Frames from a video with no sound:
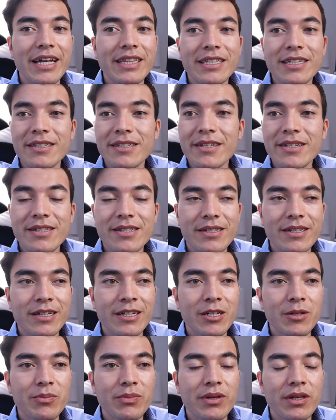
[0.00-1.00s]
This is
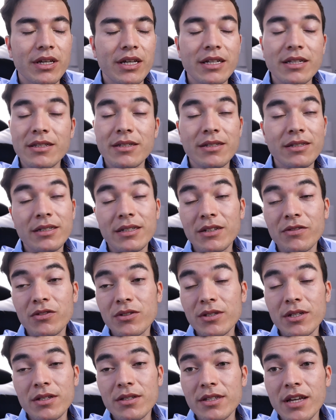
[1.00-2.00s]
gonna be,
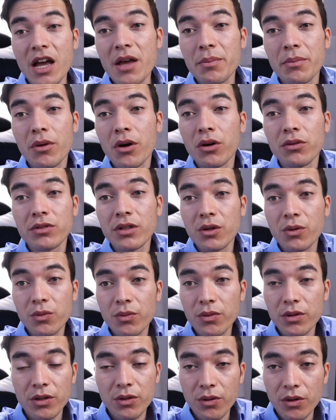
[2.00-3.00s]
since
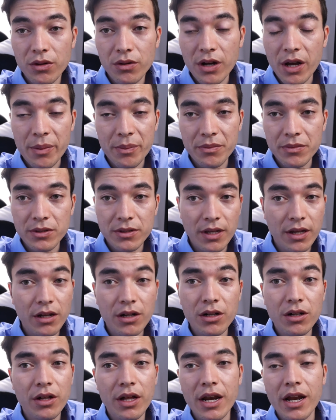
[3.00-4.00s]
I'm
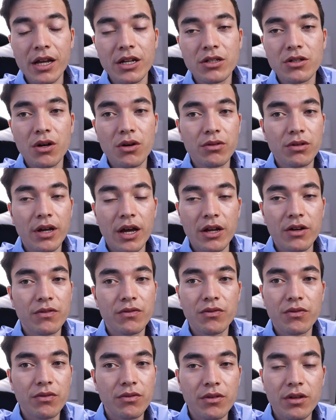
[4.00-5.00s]
single and I don't kind of